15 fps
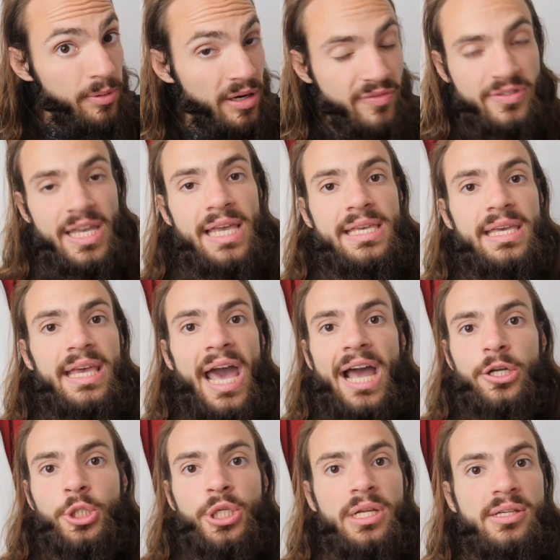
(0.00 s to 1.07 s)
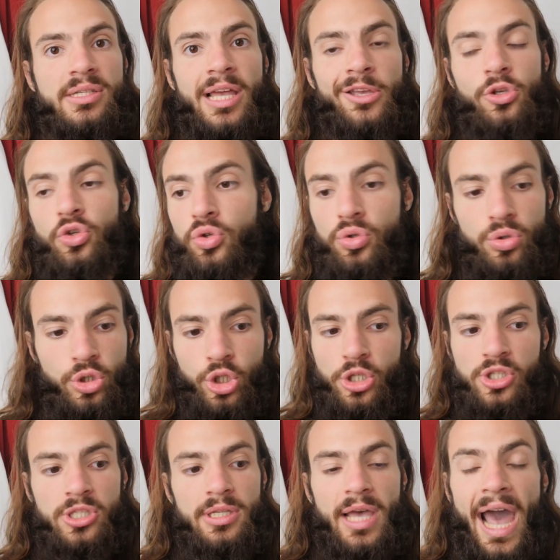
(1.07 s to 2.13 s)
of taking action is that you just